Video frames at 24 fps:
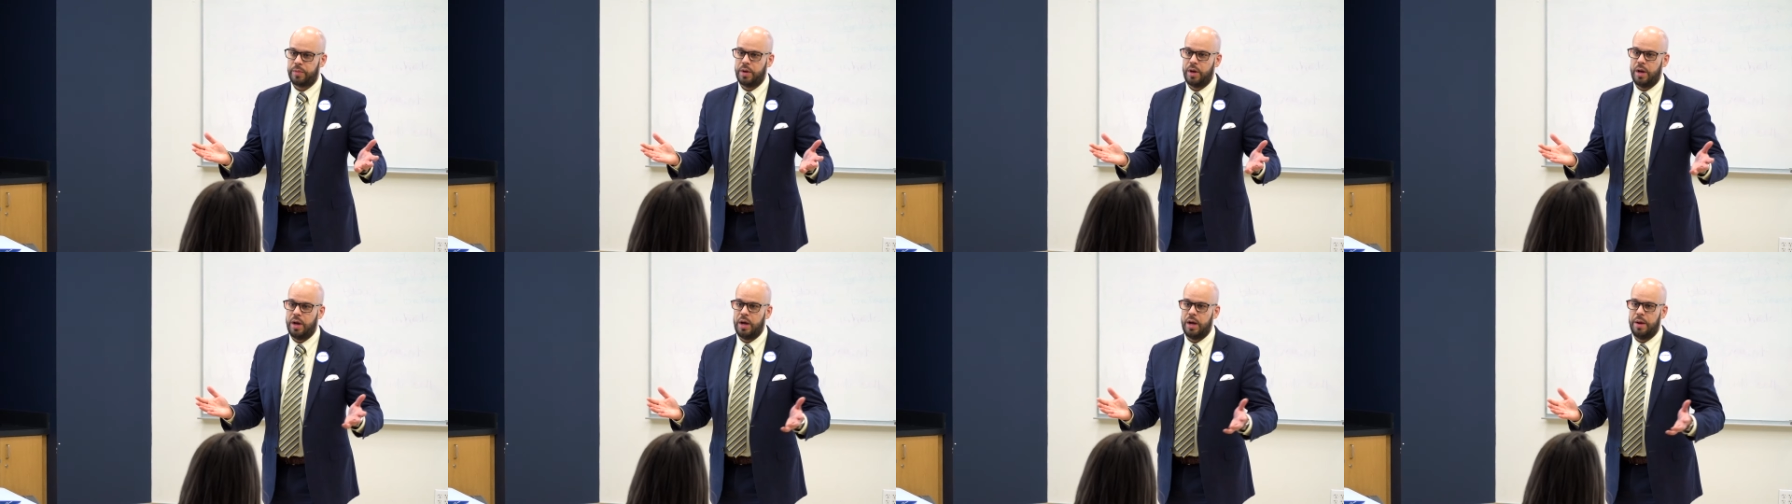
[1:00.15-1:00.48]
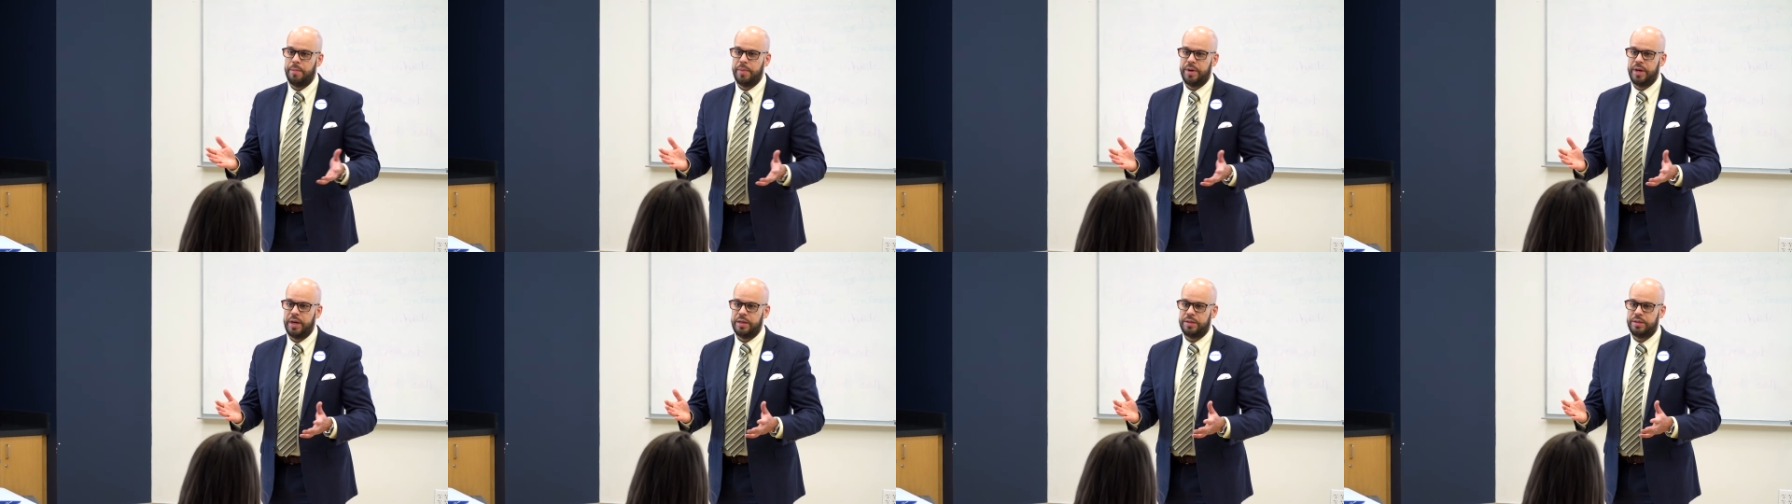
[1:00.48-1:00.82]

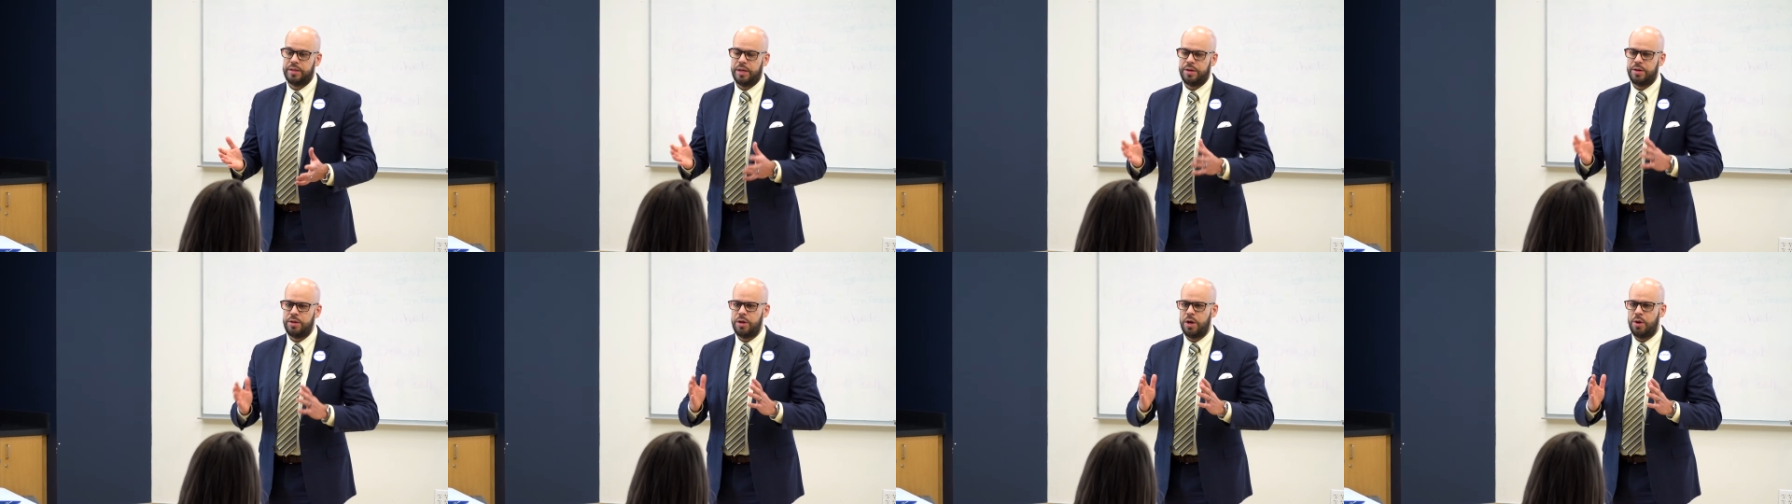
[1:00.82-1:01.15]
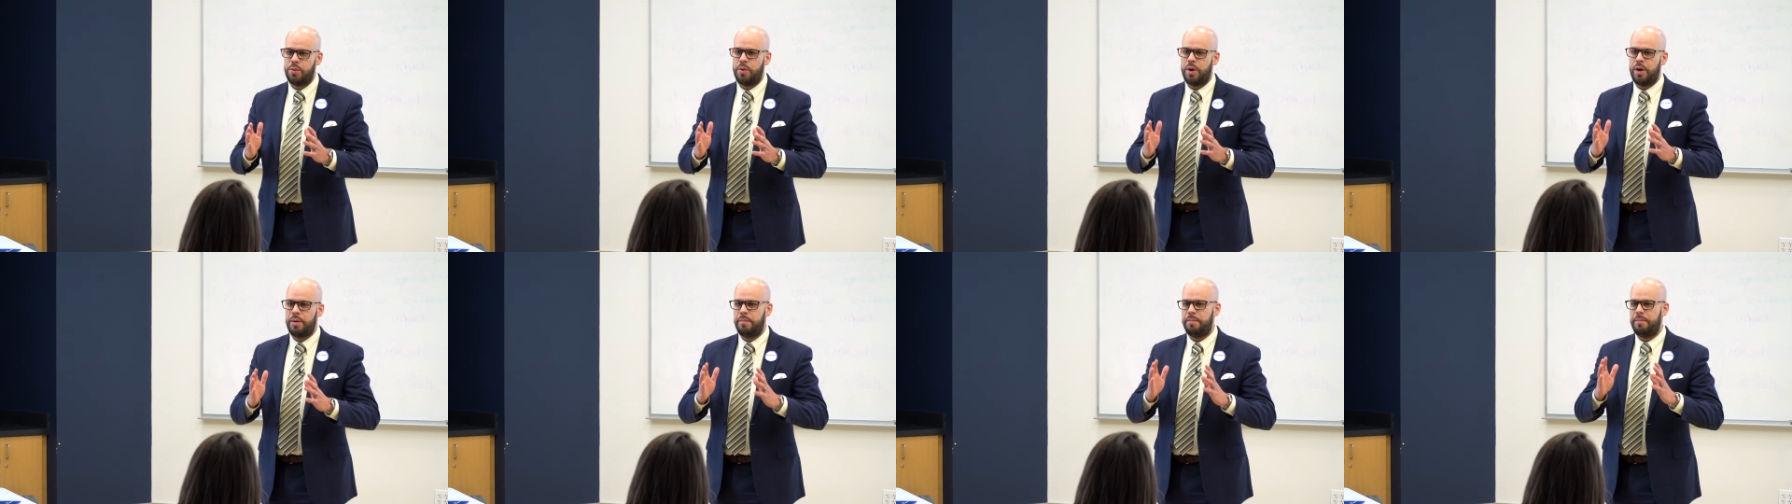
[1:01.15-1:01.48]
Um, and I said, you know
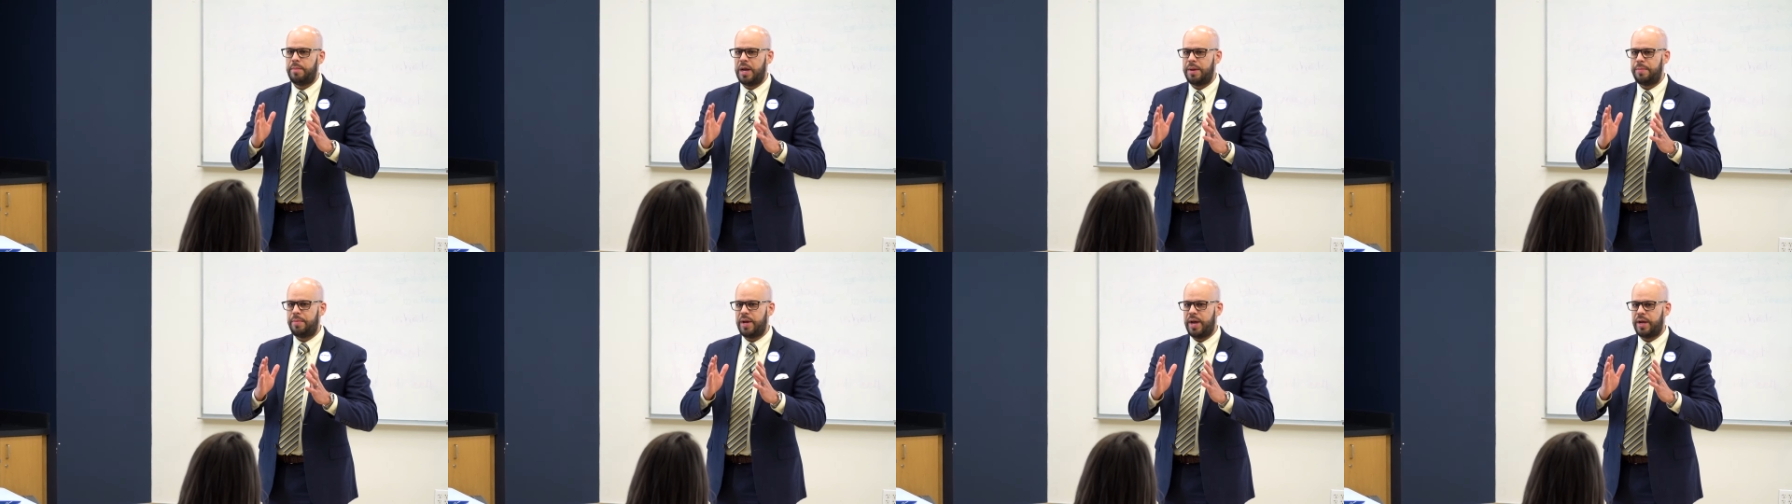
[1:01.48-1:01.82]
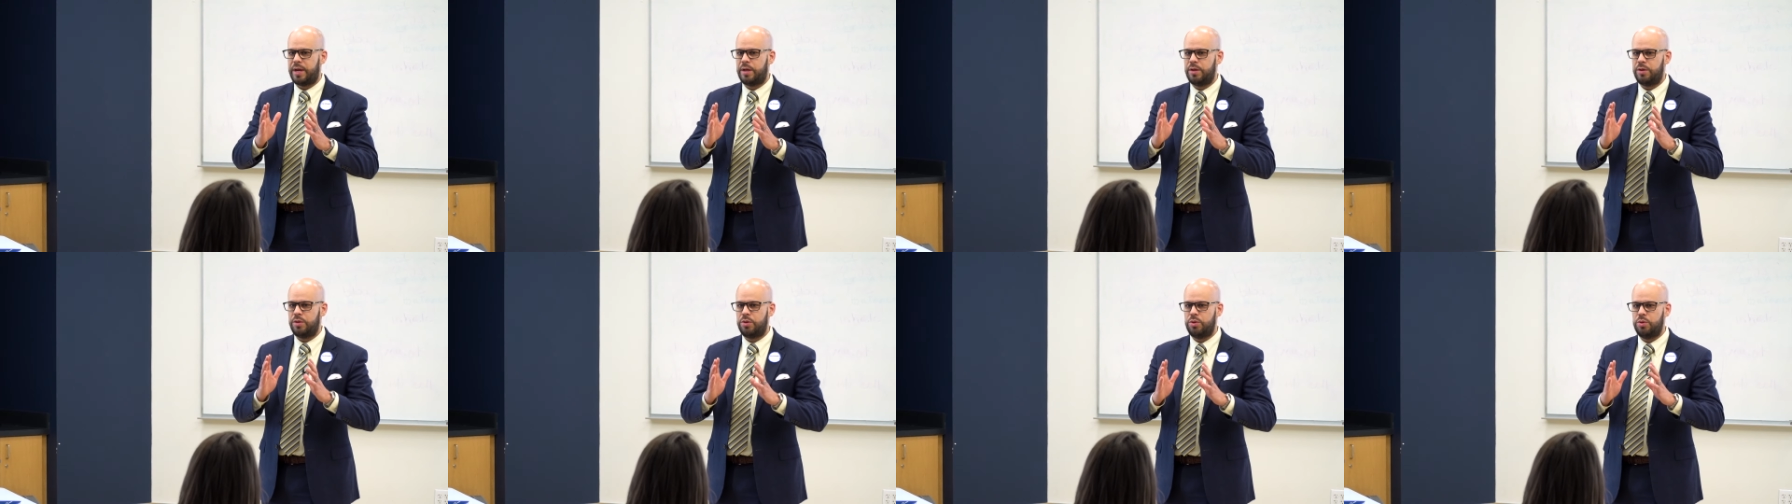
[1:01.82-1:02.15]
what, maybe I can